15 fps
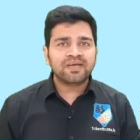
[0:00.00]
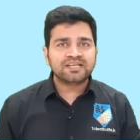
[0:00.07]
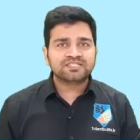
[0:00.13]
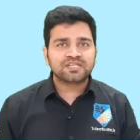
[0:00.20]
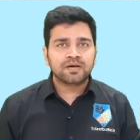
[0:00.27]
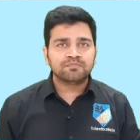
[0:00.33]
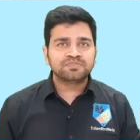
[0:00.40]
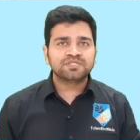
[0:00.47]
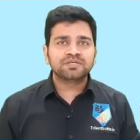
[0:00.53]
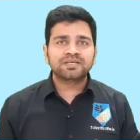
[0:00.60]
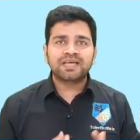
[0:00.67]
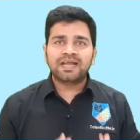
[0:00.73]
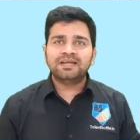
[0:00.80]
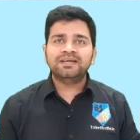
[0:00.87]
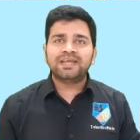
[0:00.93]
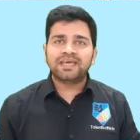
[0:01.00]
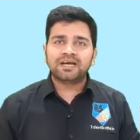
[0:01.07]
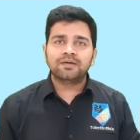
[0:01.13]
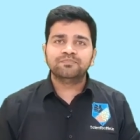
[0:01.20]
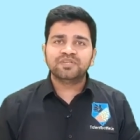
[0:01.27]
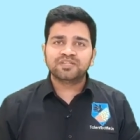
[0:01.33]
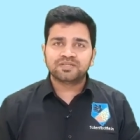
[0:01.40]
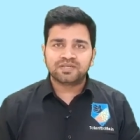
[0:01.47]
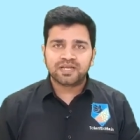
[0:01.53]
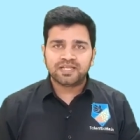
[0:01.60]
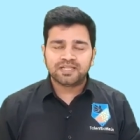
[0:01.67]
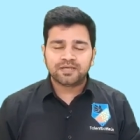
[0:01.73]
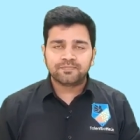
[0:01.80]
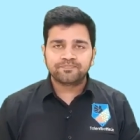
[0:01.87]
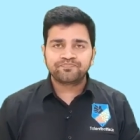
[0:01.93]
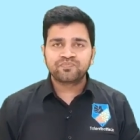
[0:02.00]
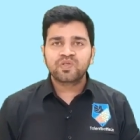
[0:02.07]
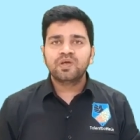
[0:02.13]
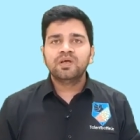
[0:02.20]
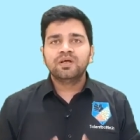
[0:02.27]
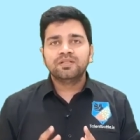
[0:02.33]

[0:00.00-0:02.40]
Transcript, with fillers: exams can take up this training.